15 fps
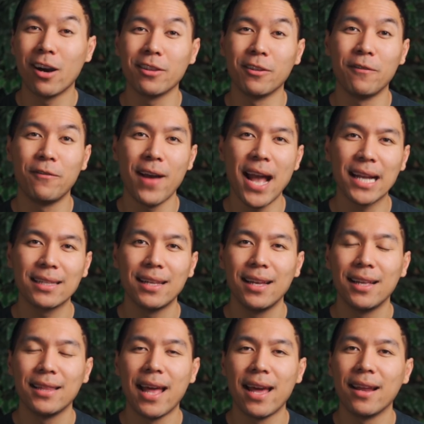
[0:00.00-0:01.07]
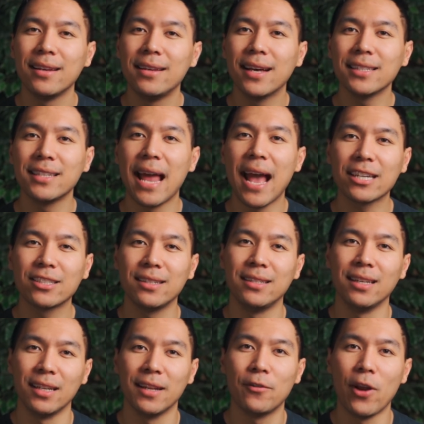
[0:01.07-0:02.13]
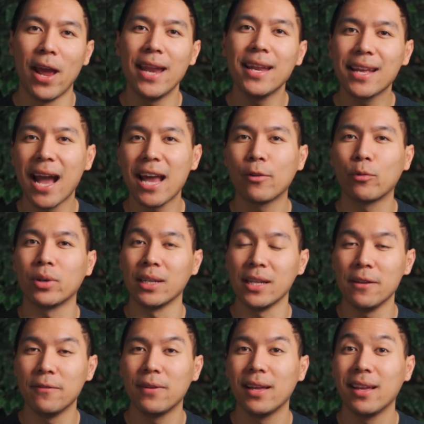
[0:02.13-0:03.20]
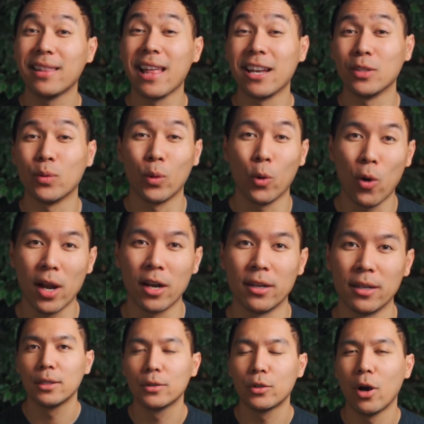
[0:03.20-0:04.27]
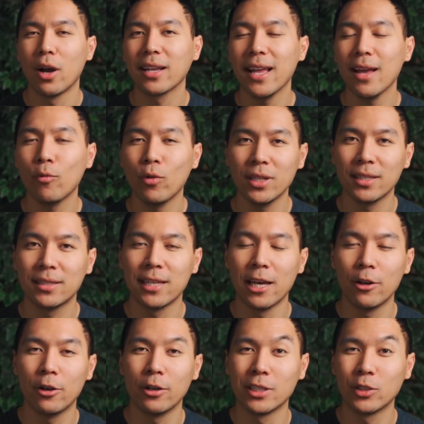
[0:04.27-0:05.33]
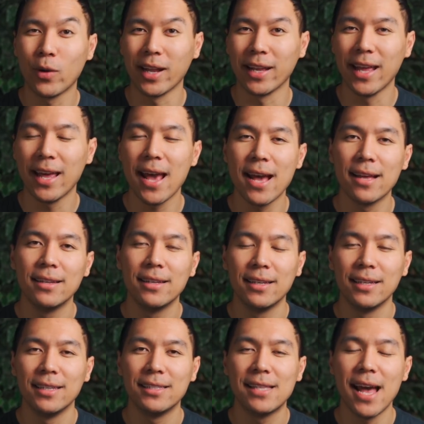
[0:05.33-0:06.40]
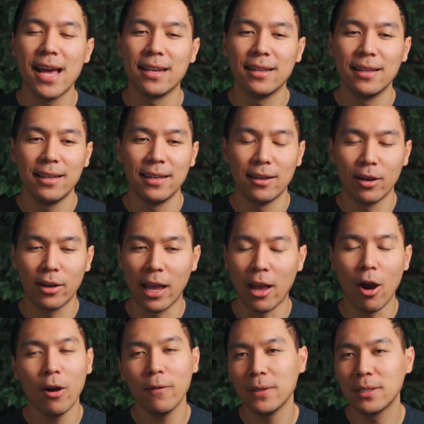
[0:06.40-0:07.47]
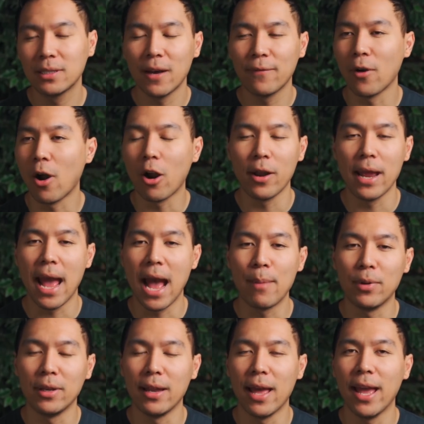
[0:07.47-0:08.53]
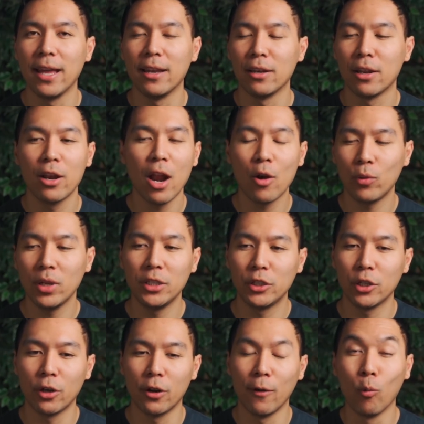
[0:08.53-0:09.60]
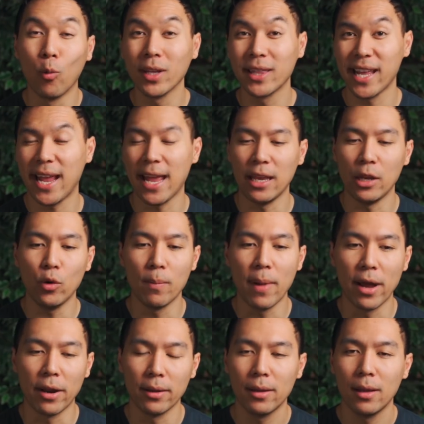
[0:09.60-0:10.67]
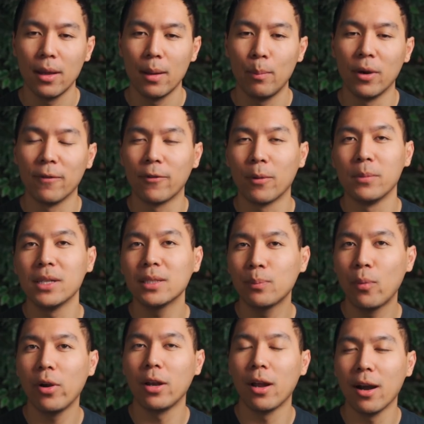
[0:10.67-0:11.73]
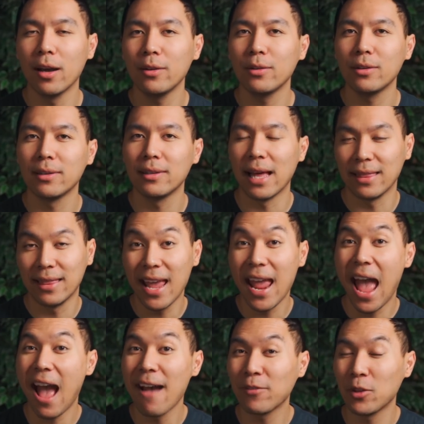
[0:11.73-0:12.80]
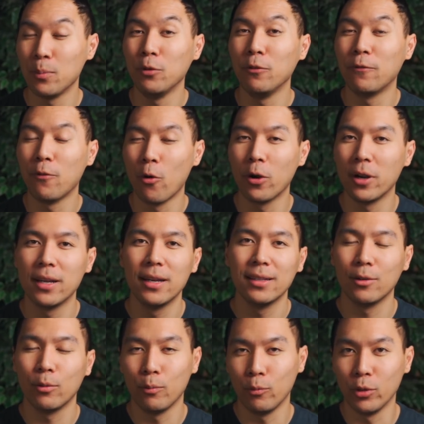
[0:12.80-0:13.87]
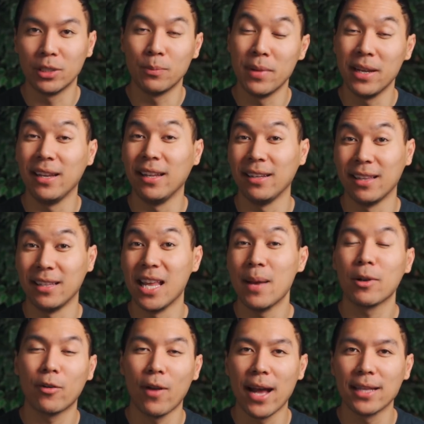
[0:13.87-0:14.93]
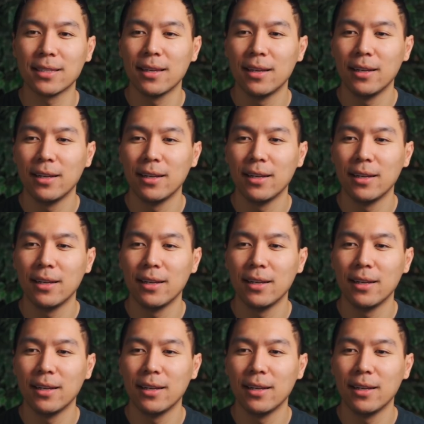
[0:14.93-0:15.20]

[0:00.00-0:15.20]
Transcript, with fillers: on the fact that it doesn't actually deliver any kind of relief that is required. So I get what the senator is trying to get at is that okay, all this stuff already happened and they're not really sure of what they can do about it. But from this point on, that they have to move forward, which meaning the Democrats,